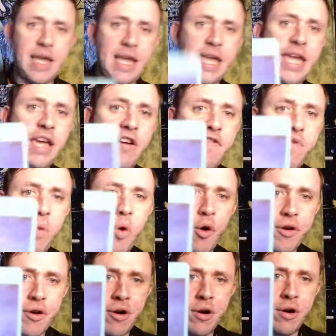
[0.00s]
Eight of
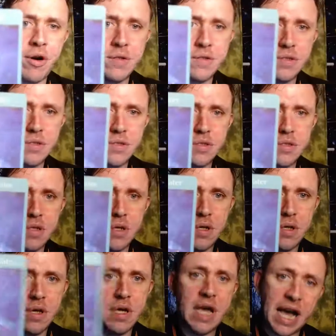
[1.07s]
Water.
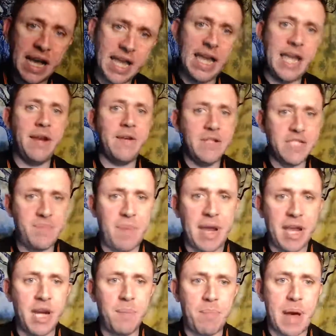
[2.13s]
Again,
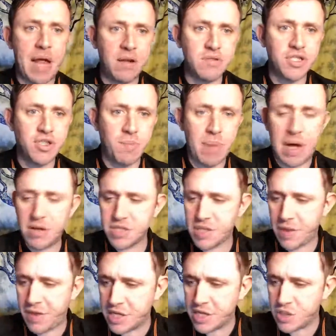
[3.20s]
speaking of balance, you're
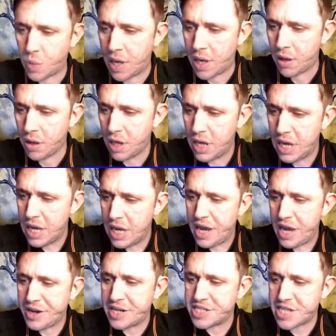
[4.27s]
balancing things well.
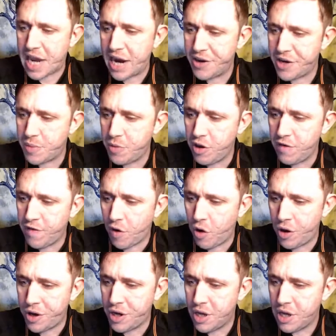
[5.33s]
The desire to move
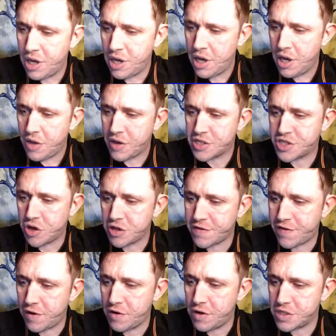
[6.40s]
on. The search
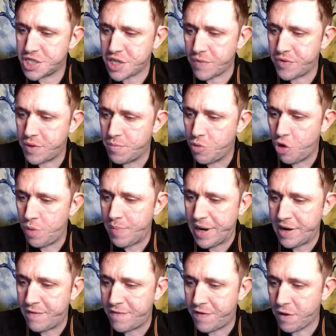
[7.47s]
for something more
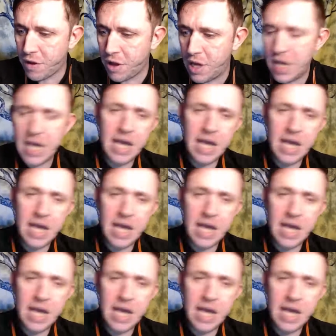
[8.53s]
meaningful.